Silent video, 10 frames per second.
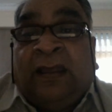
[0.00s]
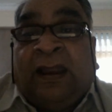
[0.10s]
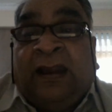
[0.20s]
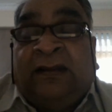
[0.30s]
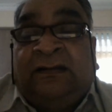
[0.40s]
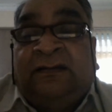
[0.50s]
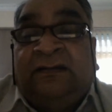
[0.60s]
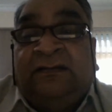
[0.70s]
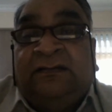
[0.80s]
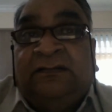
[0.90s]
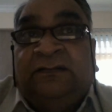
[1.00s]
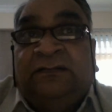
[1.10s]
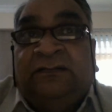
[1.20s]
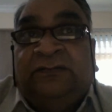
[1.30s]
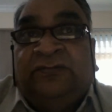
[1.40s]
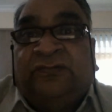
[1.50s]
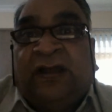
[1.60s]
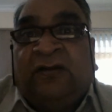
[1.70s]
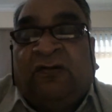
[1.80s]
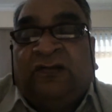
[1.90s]
And you
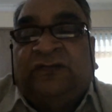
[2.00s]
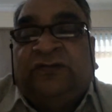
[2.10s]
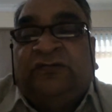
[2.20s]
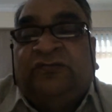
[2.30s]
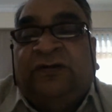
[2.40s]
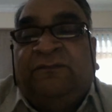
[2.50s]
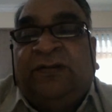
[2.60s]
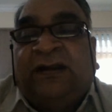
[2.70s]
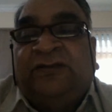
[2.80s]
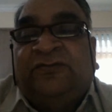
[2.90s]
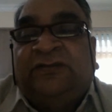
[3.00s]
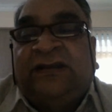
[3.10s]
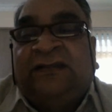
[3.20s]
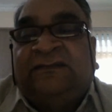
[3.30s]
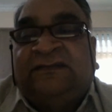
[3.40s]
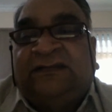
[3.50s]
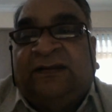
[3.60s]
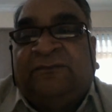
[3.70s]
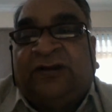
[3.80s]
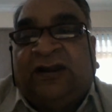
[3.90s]
can also do a blood urea and
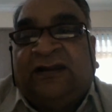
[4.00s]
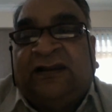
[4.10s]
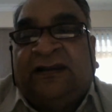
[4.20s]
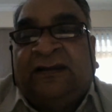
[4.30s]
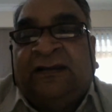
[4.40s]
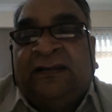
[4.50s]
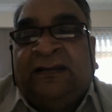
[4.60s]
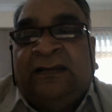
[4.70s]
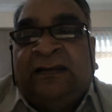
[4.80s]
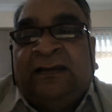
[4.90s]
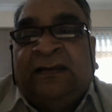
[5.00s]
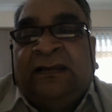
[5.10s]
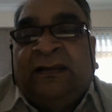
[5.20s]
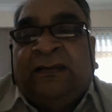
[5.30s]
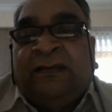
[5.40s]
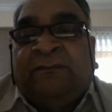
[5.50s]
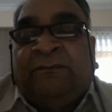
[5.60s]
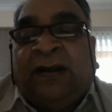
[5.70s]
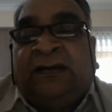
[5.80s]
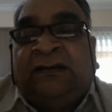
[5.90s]
serum creatinine.
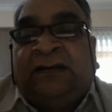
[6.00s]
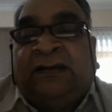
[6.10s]
But